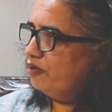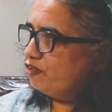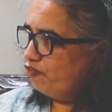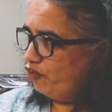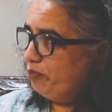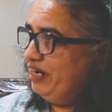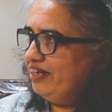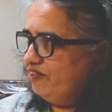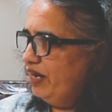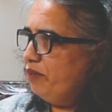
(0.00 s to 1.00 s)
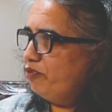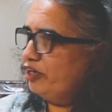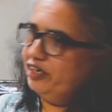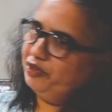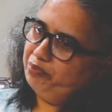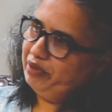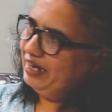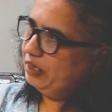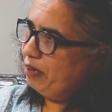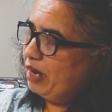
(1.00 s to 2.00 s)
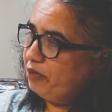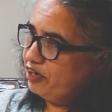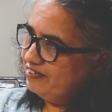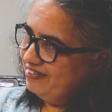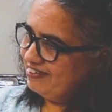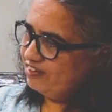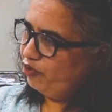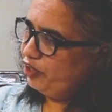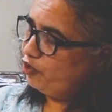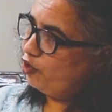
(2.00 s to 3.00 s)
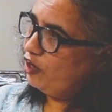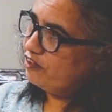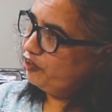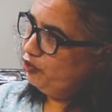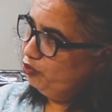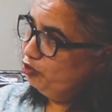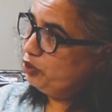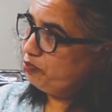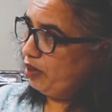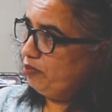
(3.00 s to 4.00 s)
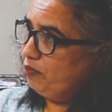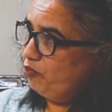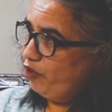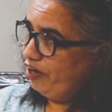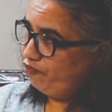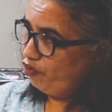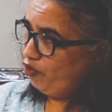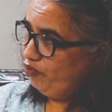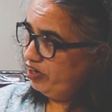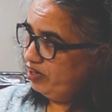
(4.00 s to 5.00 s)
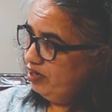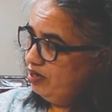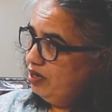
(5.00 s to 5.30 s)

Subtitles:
So for me, it is very important to bring it back, because this is going to cause a huge problem going forward,